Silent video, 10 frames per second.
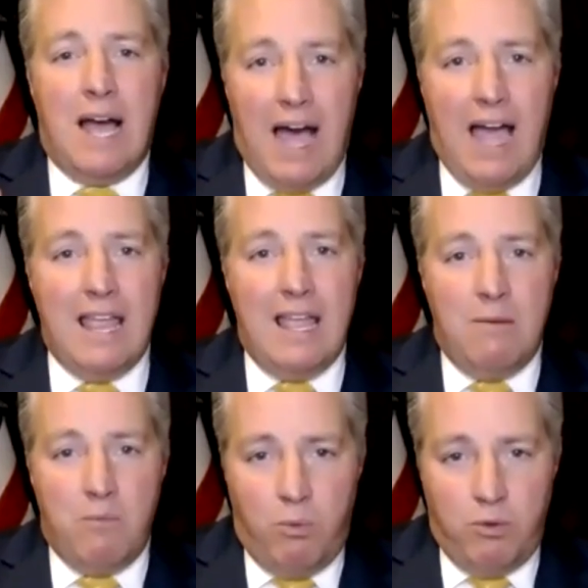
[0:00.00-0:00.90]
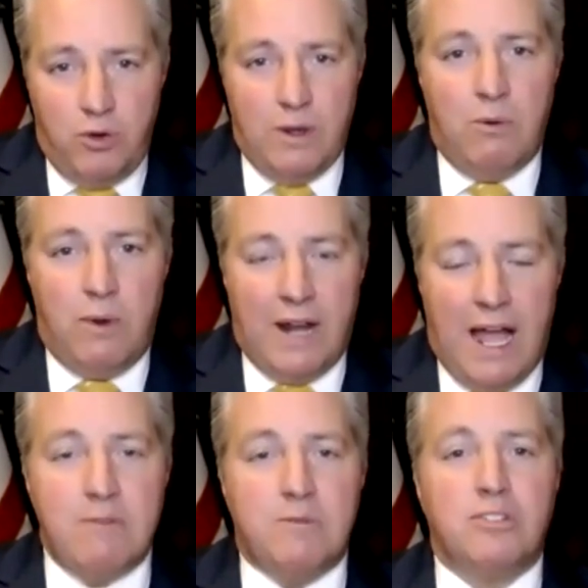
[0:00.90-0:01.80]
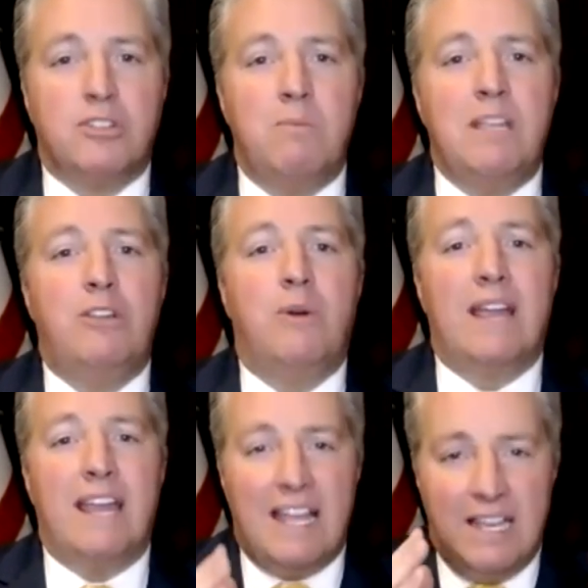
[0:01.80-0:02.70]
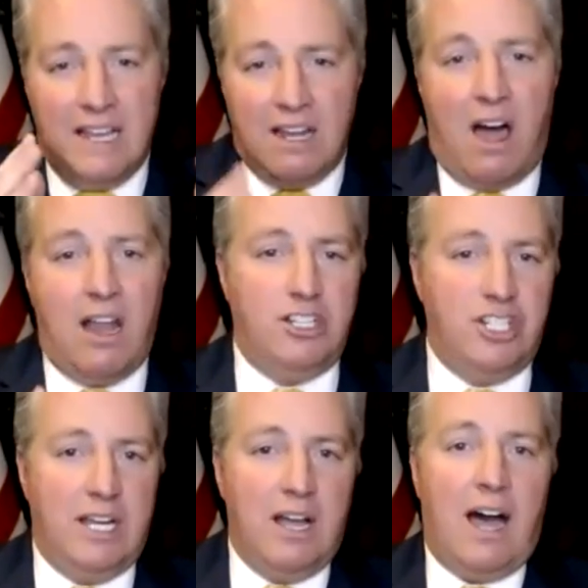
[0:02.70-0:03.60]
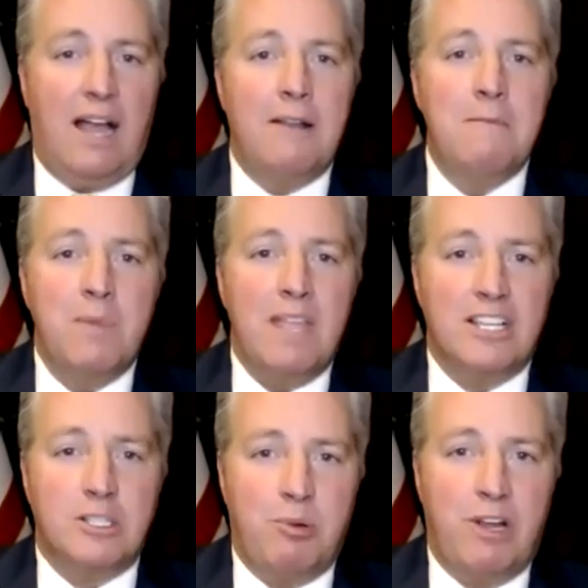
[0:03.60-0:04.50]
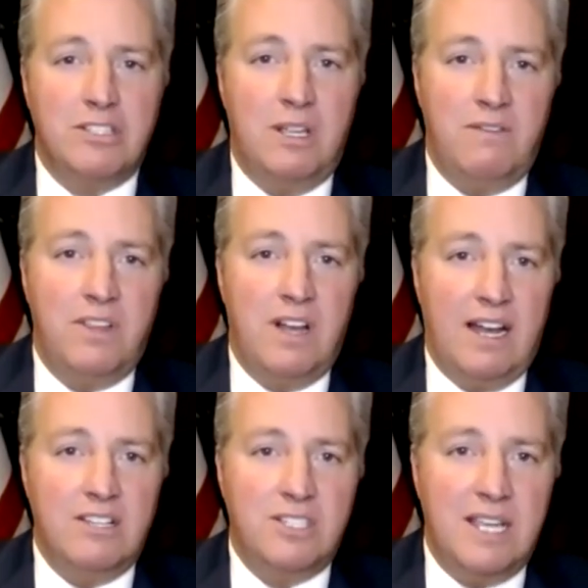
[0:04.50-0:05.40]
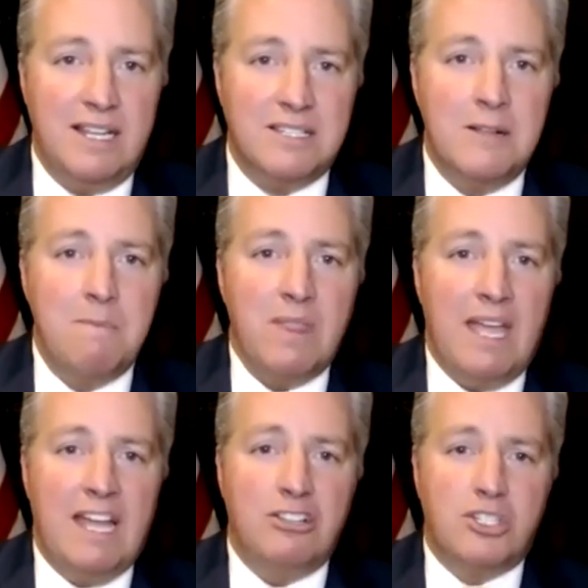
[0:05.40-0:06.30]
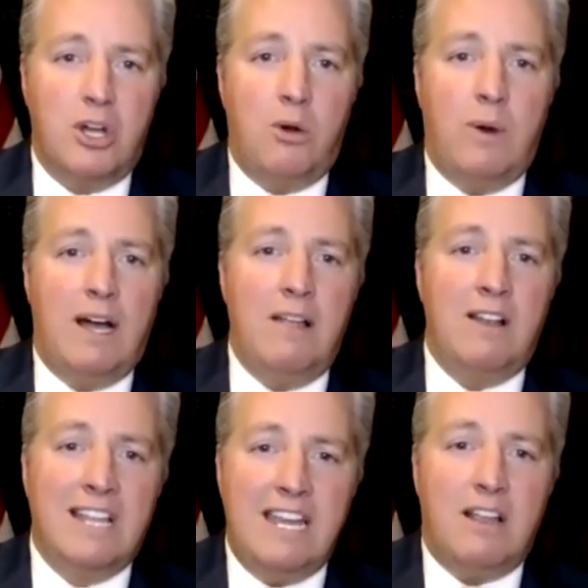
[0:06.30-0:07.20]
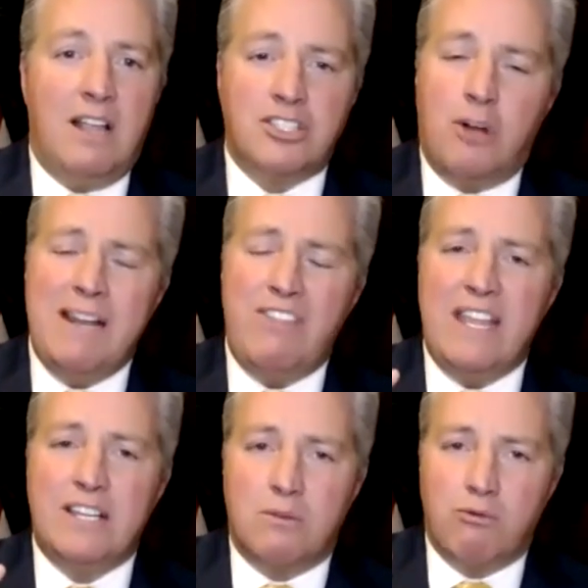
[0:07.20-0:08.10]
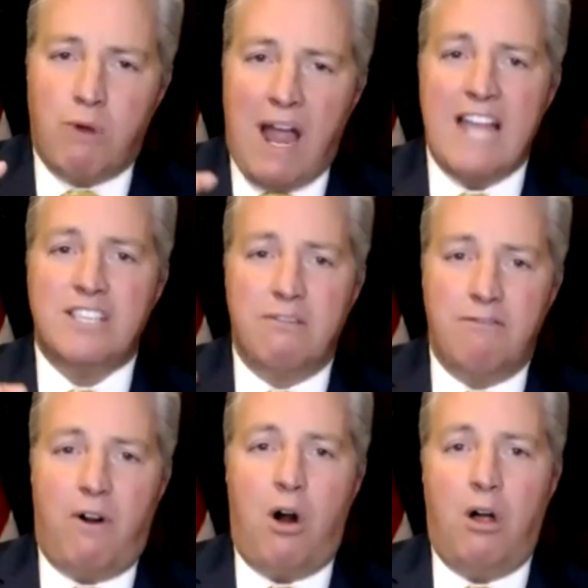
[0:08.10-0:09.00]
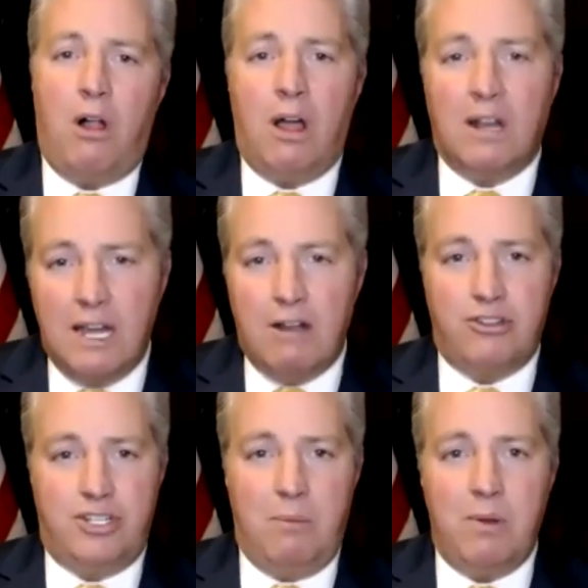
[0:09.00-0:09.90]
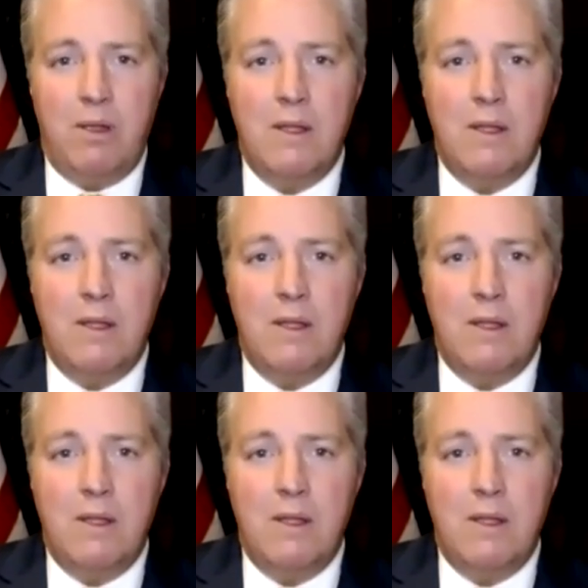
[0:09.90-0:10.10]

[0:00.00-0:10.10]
I am doing what I'm supposed to be doing and acknowledging God as the president of the United States. And so so many things rise and fall on leadership.